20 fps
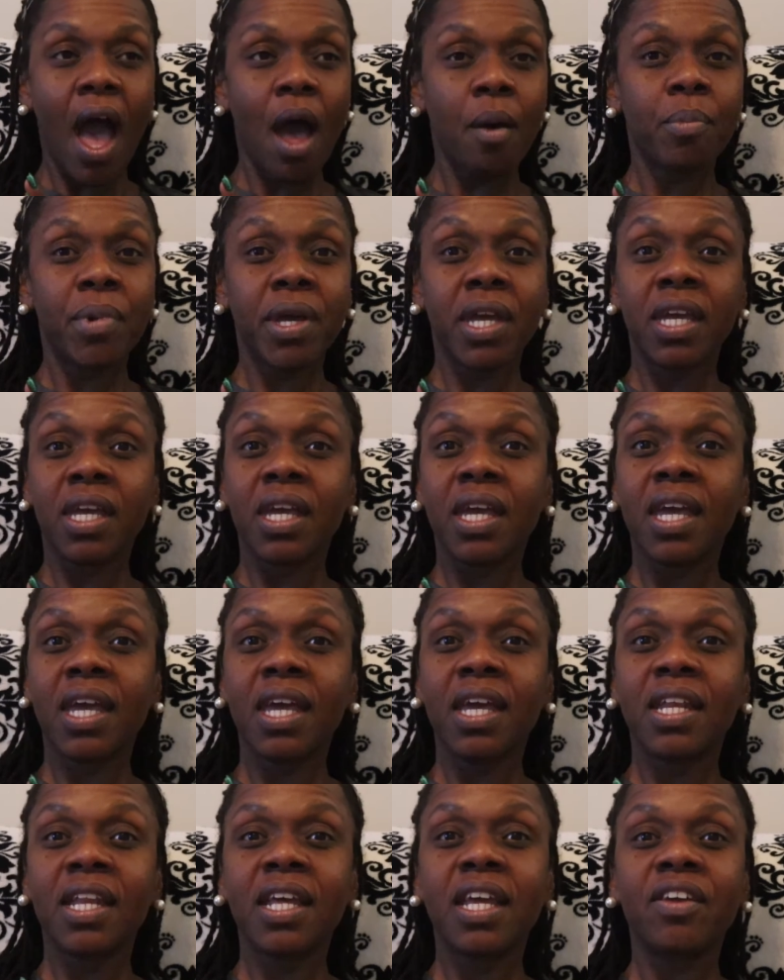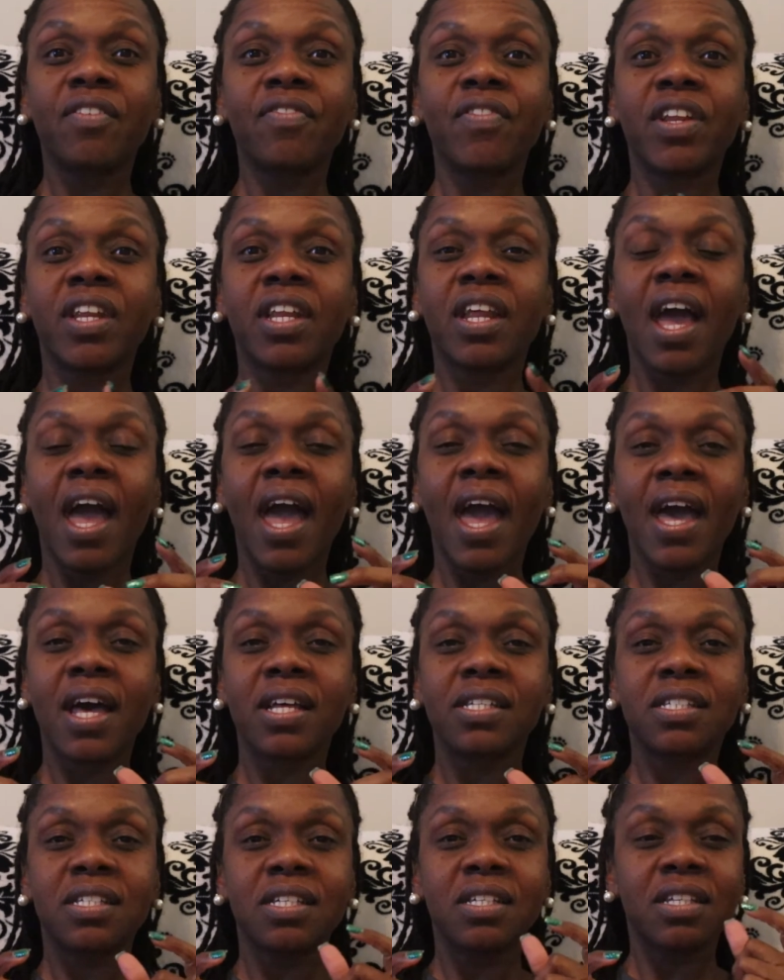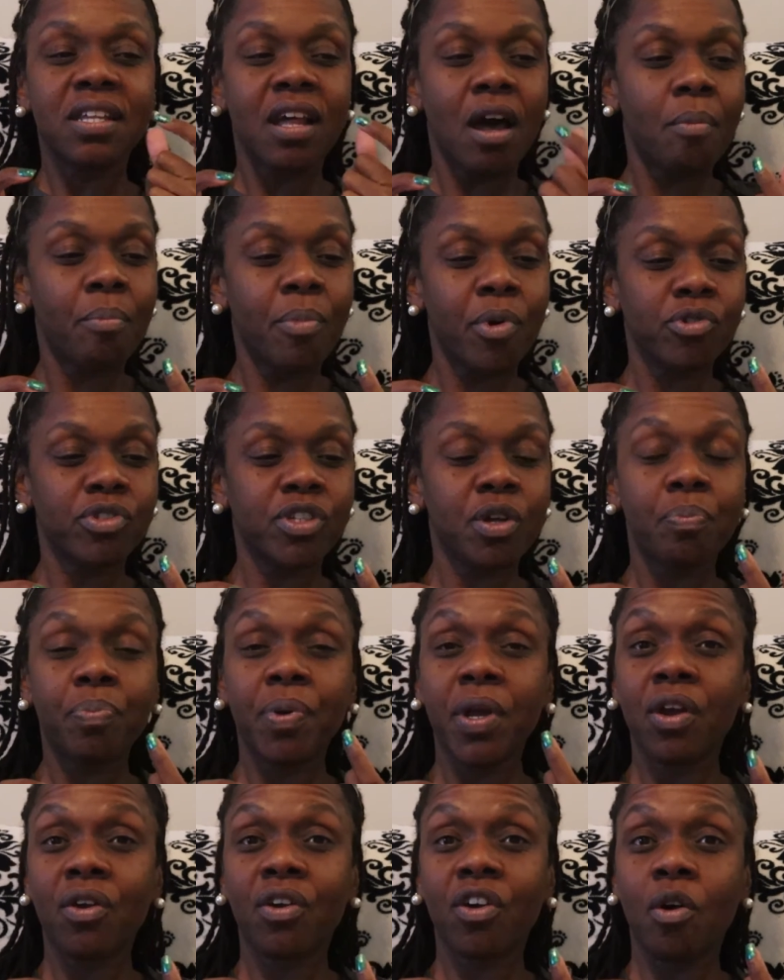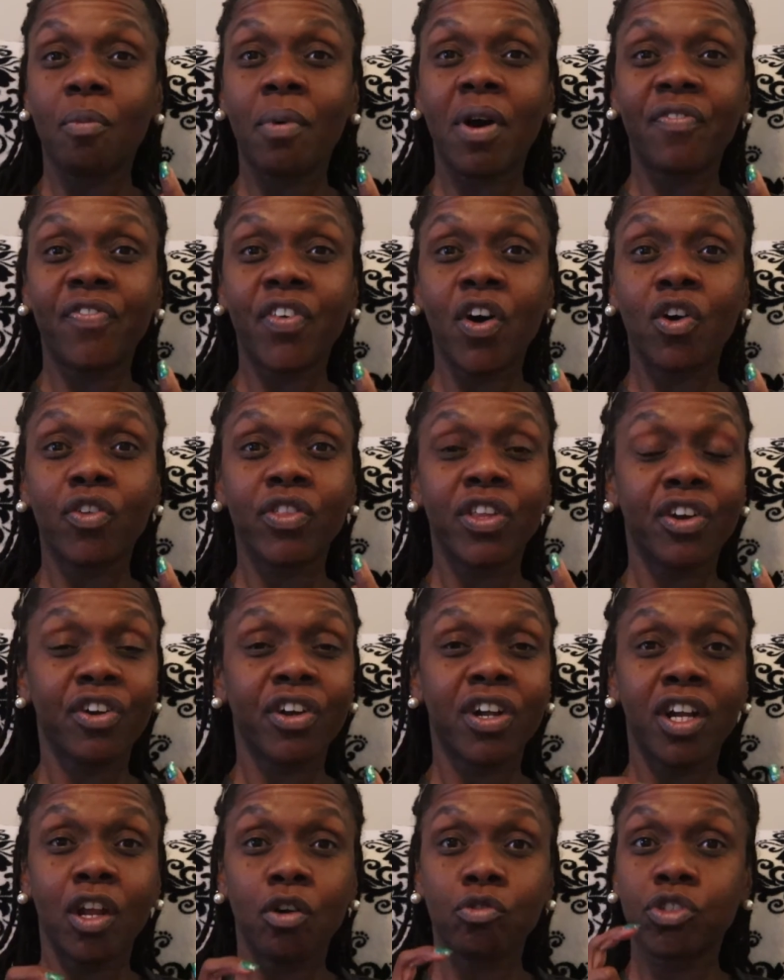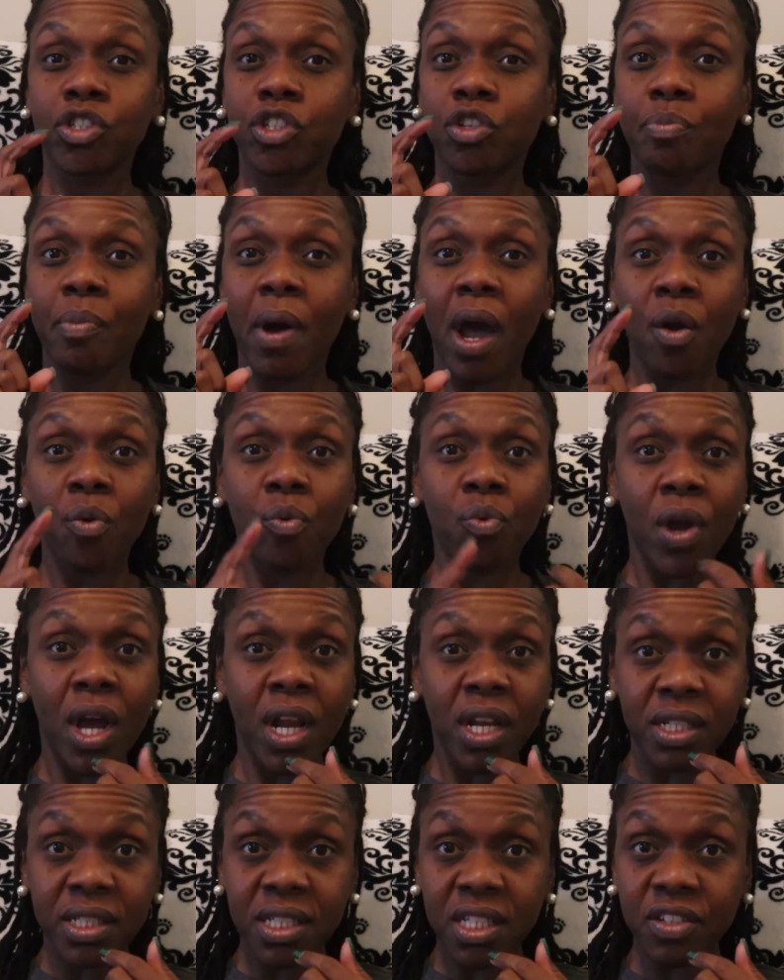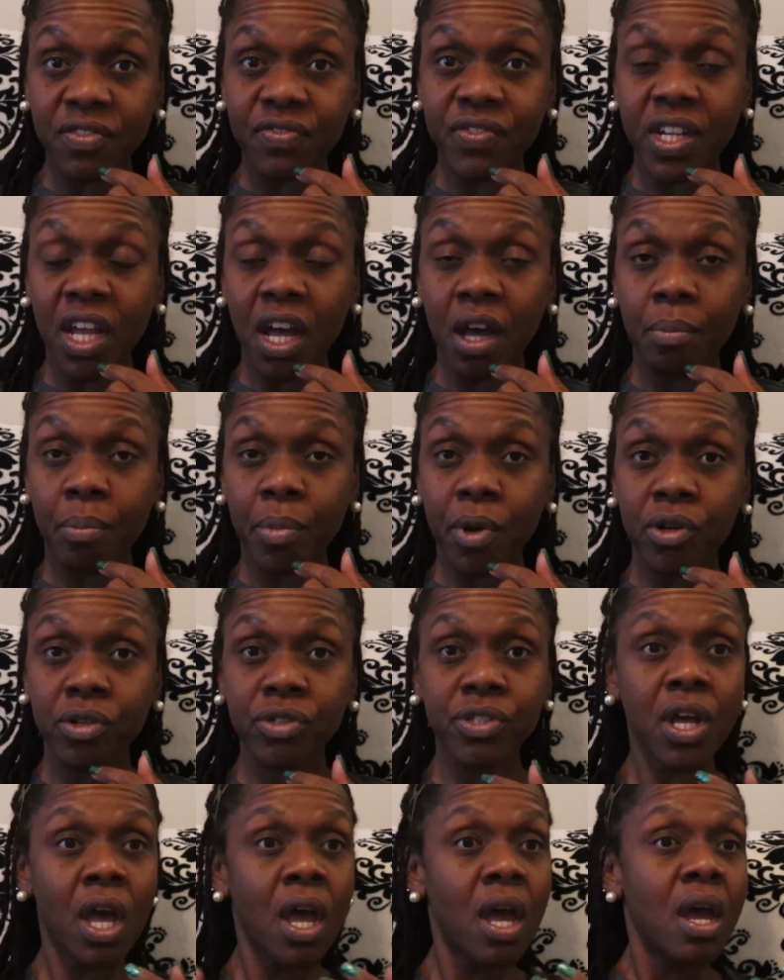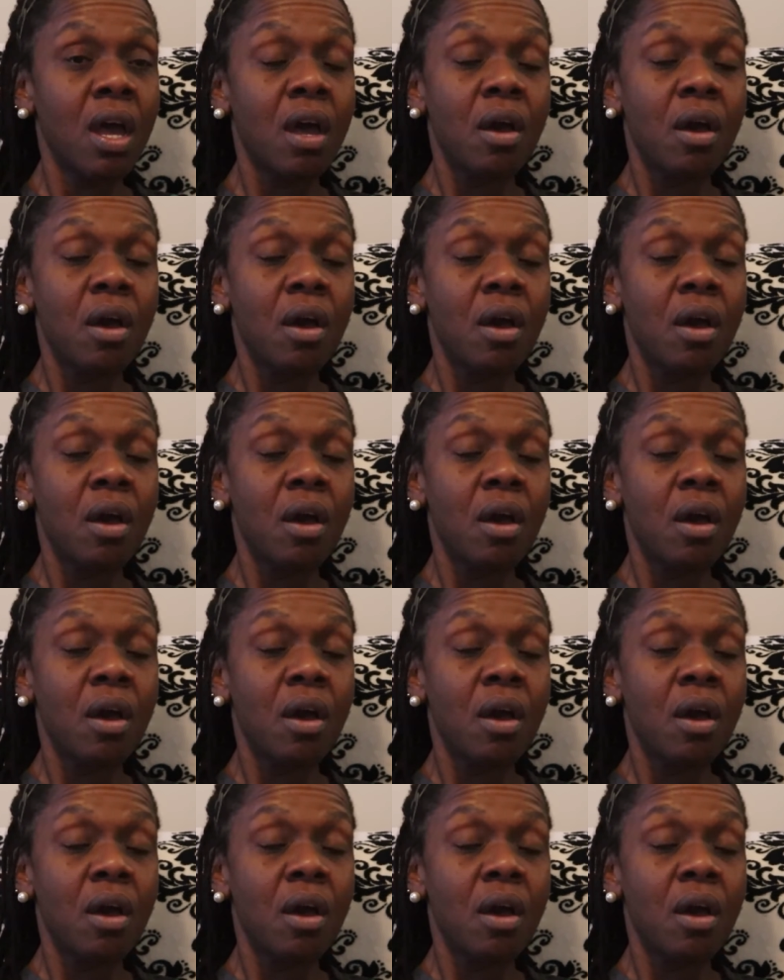I mean, it even has numbers appearing on my phone that are close to my relative numbers,